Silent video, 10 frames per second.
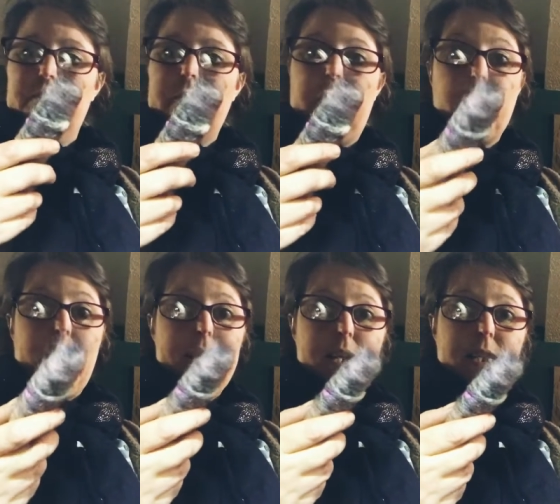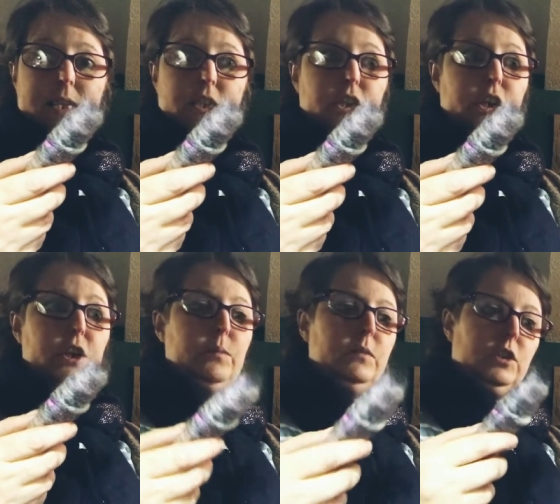I've got eight of these to
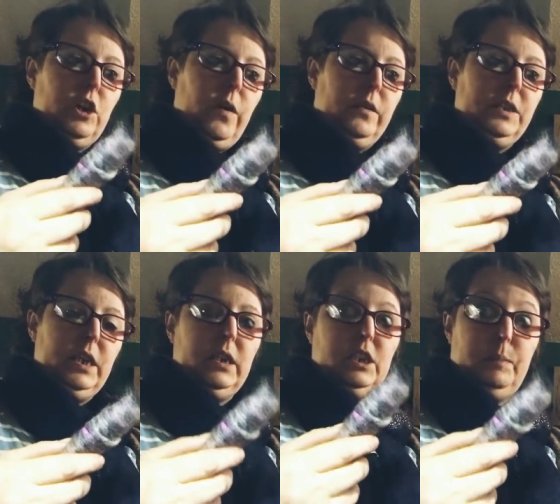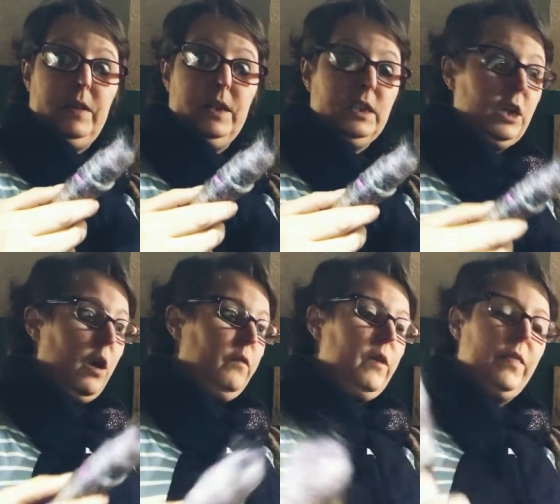do, so I'll sit, spin this
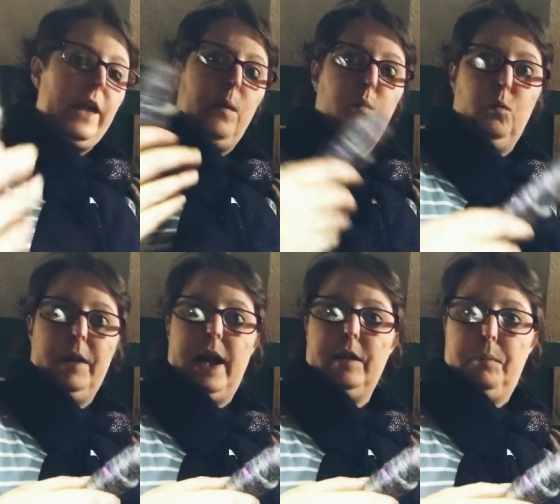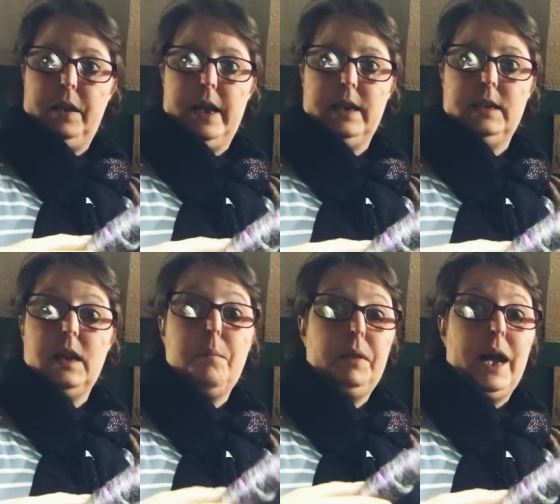off and then we'll be at the playing,
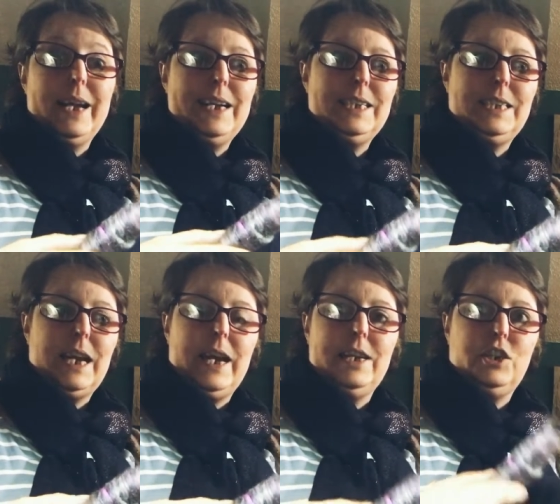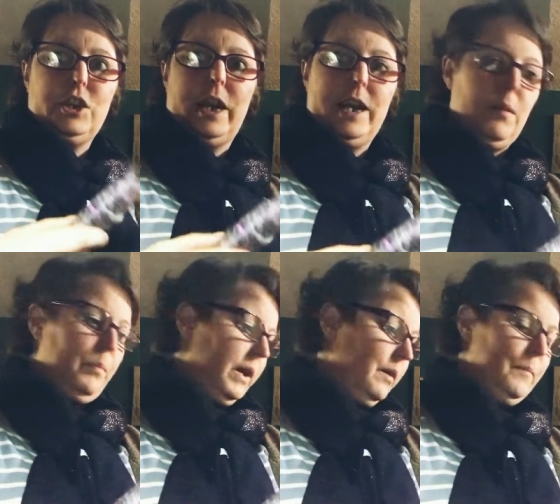playing stage in a
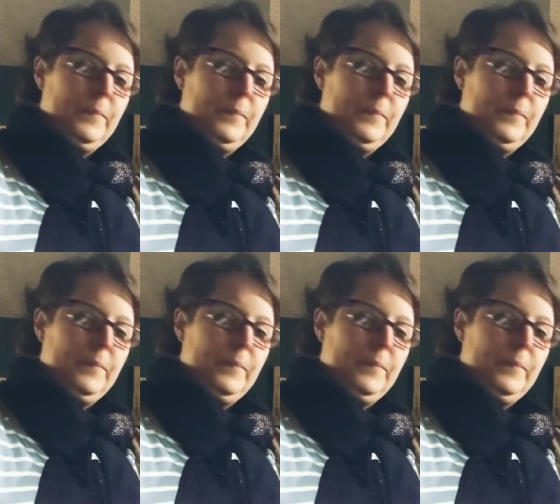bit.